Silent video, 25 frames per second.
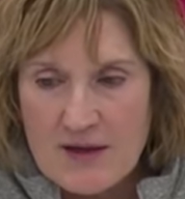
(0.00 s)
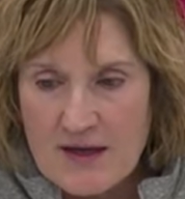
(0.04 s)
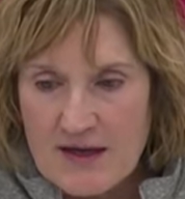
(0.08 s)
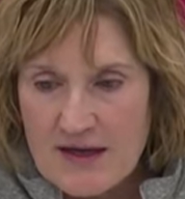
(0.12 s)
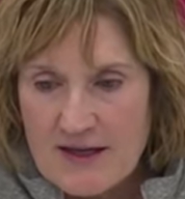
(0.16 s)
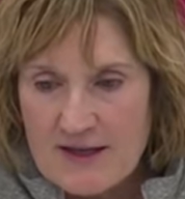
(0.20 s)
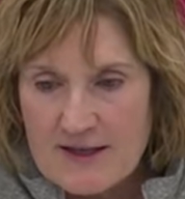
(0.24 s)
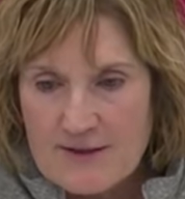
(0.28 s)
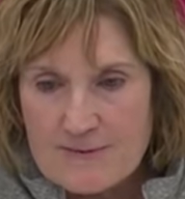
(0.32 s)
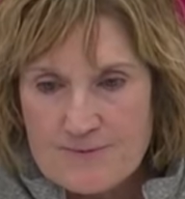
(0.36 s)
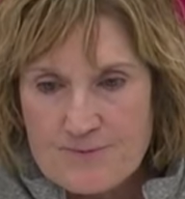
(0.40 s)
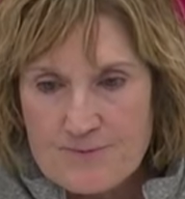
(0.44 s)

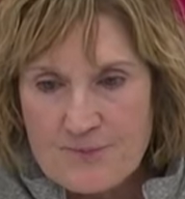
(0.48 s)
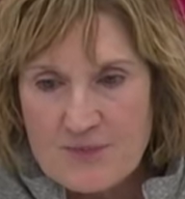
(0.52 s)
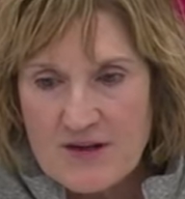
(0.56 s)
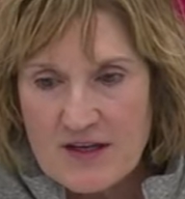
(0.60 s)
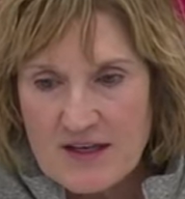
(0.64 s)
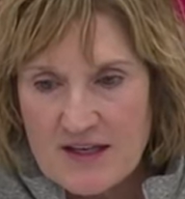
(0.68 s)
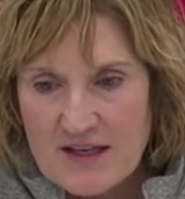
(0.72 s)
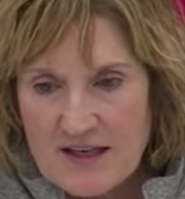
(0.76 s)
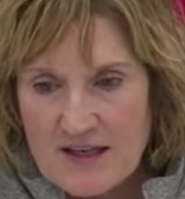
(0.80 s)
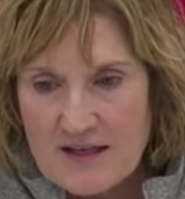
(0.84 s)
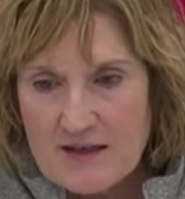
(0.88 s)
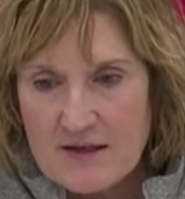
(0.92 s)
And
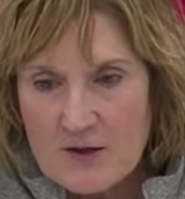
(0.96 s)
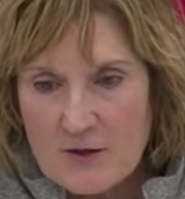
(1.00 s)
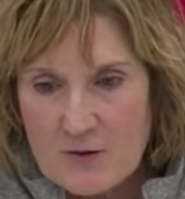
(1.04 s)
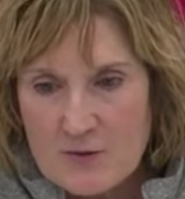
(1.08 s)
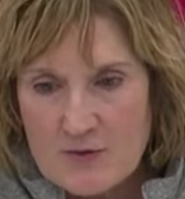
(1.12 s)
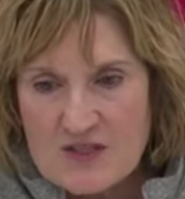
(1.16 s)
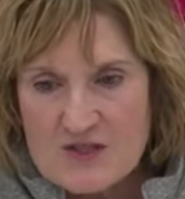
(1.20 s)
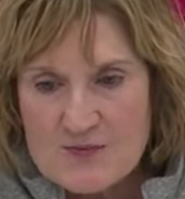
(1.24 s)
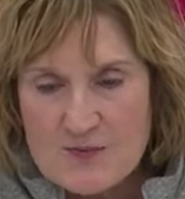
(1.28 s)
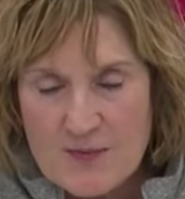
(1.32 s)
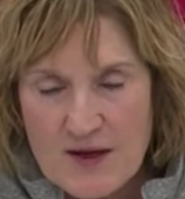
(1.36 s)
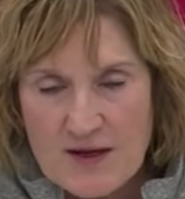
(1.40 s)
again, her
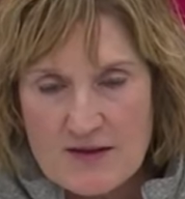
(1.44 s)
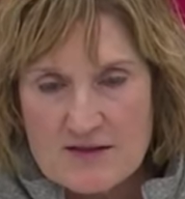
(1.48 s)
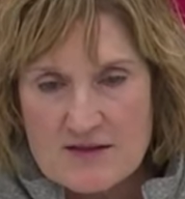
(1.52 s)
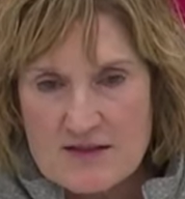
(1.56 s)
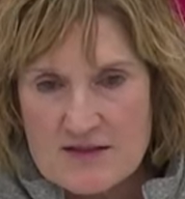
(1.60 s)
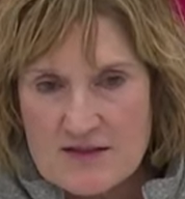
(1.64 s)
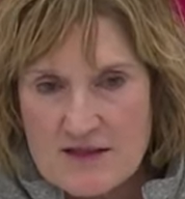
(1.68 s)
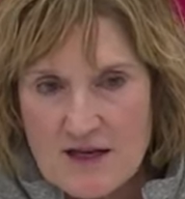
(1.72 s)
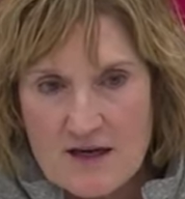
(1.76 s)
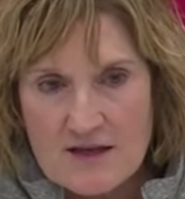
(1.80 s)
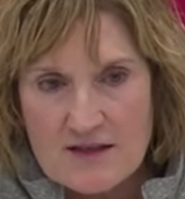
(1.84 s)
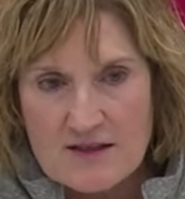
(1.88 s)
response
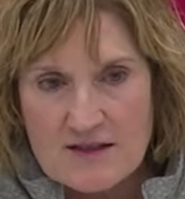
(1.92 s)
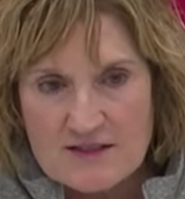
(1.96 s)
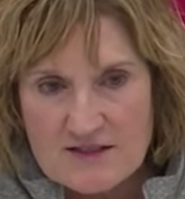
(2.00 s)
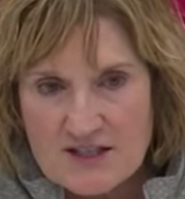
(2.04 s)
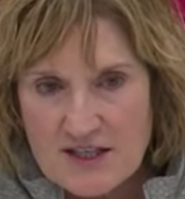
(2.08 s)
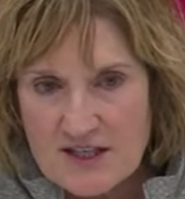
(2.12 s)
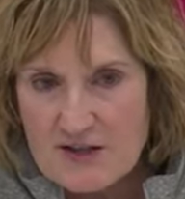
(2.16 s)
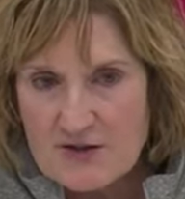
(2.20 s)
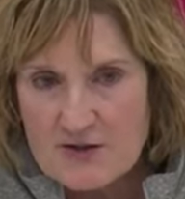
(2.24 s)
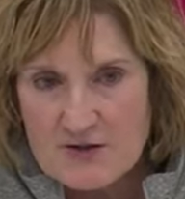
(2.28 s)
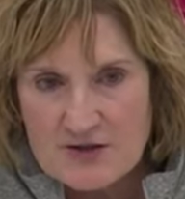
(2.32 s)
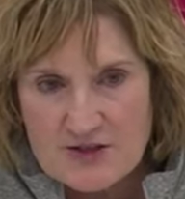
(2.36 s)
has got to
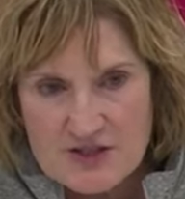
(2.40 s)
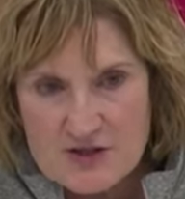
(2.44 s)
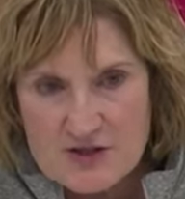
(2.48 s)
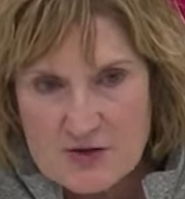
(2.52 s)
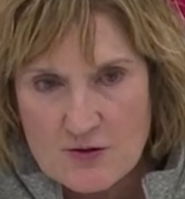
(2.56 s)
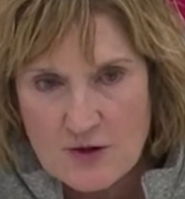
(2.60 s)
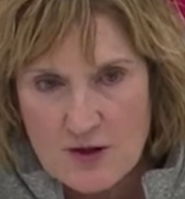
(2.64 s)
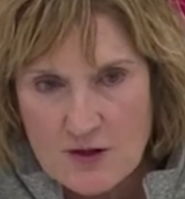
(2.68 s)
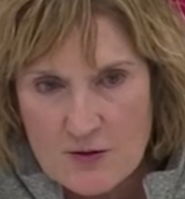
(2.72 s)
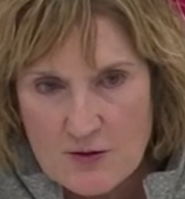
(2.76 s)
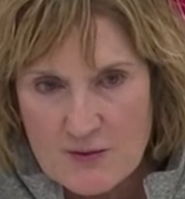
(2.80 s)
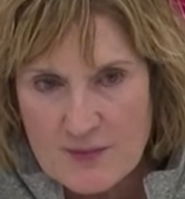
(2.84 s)
continue to just
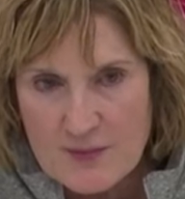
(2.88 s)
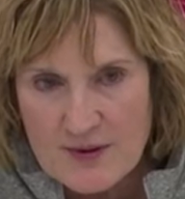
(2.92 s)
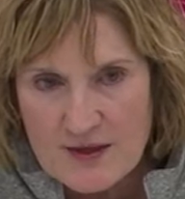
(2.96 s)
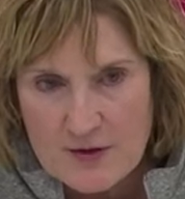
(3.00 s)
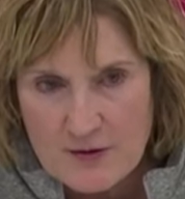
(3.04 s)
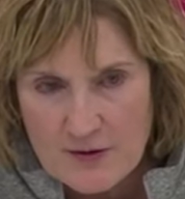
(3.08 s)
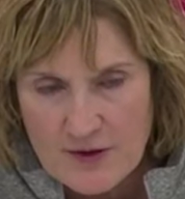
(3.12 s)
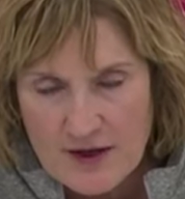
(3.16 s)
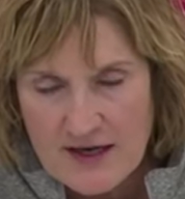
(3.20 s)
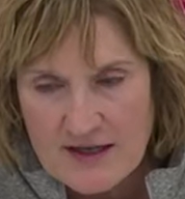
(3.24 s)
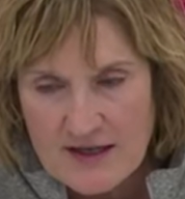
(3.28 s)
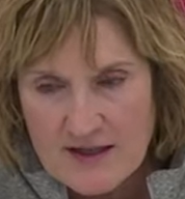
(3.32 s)
grow and be
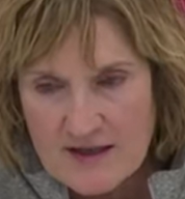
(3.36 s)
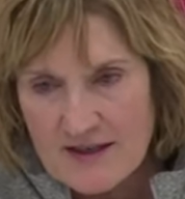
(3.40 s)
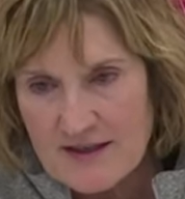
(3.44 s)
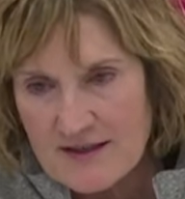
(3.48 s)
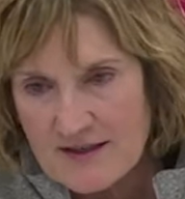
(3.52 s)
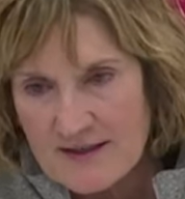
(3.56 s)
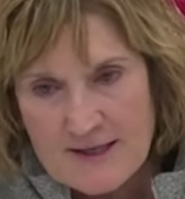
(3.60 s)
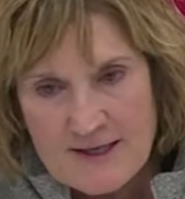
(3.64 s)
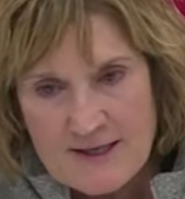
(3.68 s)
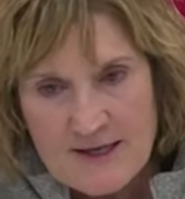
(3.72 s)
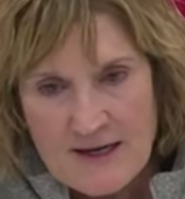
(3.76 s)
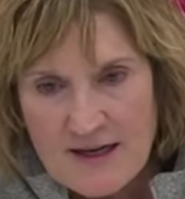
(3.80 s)
great. And
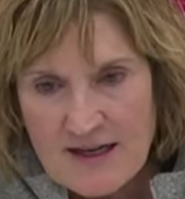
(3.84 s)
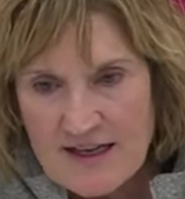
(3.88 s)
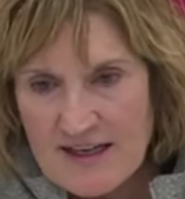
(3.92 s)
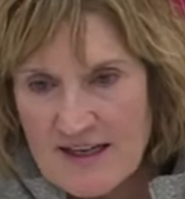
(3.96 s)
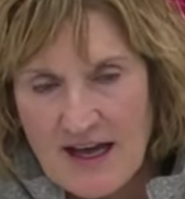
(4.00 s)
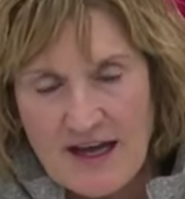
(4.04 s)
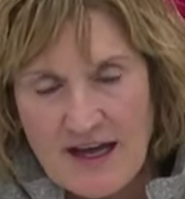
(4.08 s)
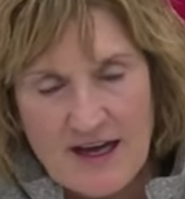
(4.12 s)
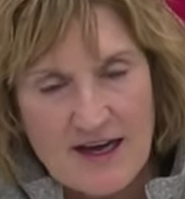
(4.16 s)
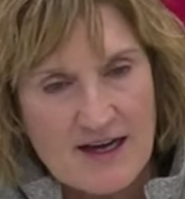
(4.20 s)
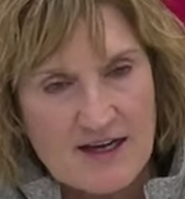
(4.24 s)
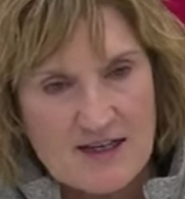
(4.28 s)
it
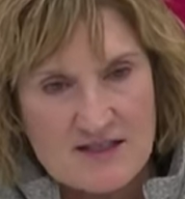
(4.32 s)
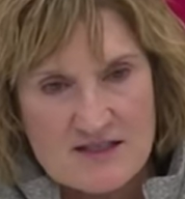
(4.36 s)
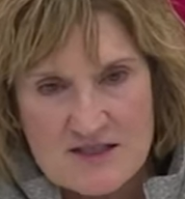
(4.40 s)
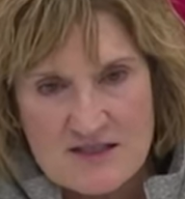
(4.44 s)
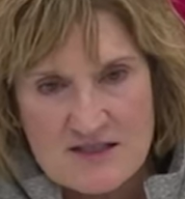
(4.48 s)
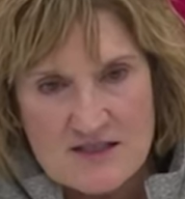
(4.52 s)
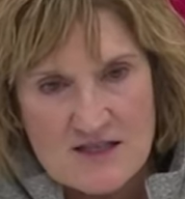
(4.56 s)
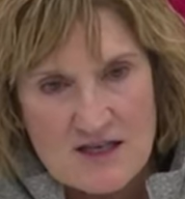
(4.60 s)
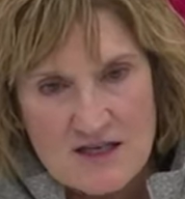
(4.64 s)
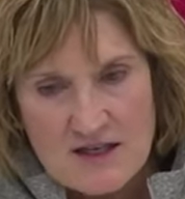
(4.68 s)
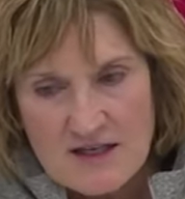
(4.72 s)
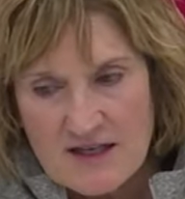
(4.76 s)

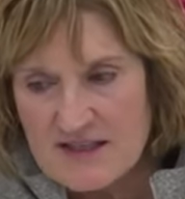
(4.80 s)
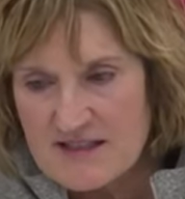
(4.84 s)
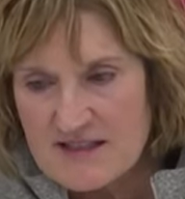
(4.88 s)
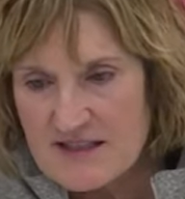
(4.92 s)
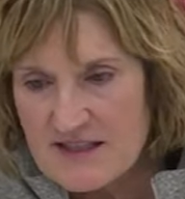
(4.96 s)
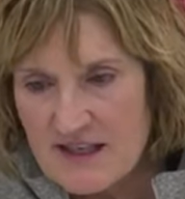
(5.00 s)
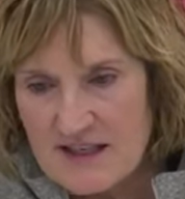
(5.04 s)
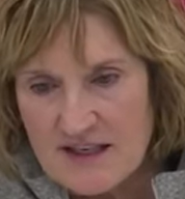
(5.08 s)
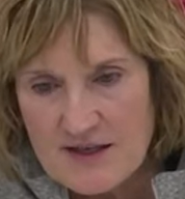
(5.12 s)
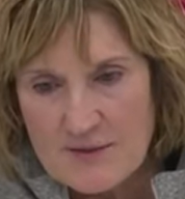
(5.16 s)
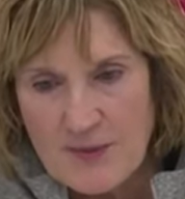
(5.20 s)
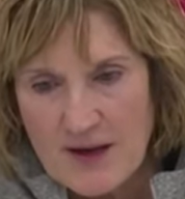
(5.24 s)
has, it's
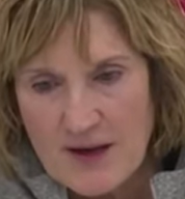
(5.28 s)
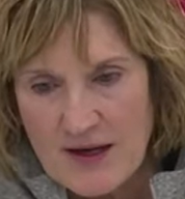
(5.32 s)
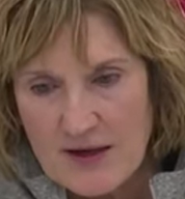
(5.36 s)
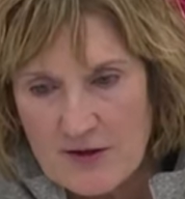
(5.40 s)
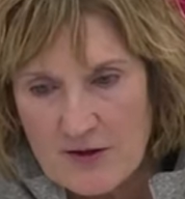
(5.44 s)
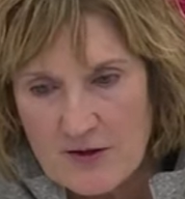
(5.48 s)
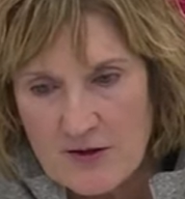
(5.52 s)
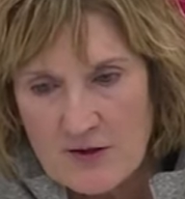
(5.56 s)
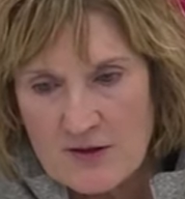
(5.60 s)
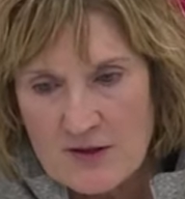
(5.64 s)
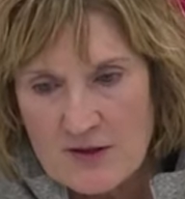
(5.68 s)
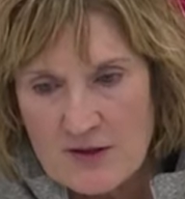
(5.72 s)
getting
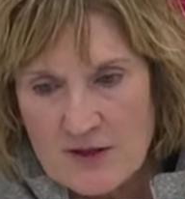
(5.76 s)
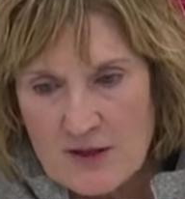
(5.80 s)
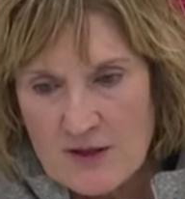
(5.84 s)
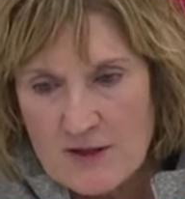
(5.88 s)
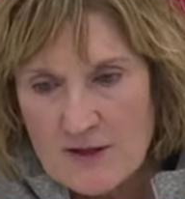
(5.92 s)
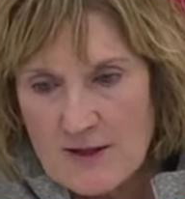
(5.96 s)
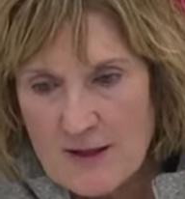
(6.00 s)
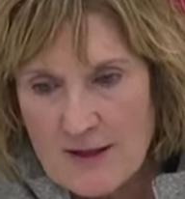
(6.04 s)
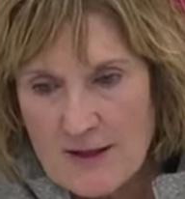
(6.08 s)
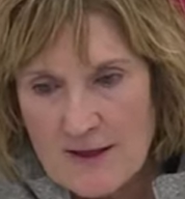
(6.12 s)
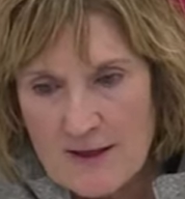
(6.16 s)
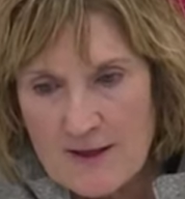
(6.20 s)
better.
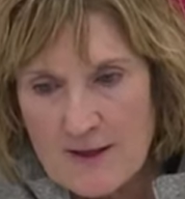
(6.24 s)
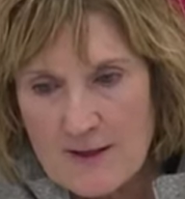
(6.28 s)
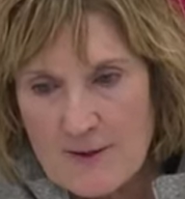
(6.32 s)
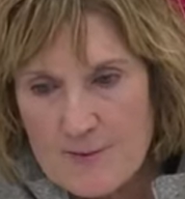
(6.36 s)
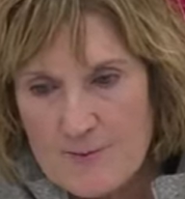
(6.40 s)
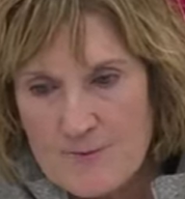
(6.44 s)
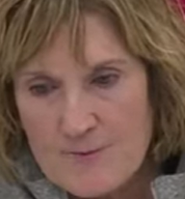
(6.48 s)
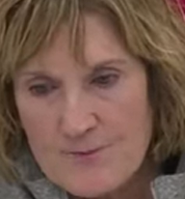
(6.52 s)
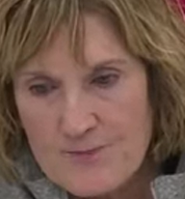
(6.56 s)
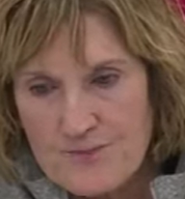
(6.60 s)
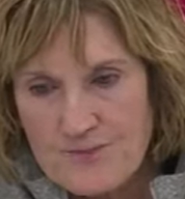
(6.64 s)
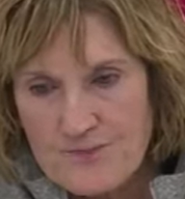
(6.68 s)

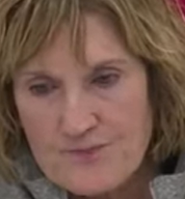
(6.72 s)
Um,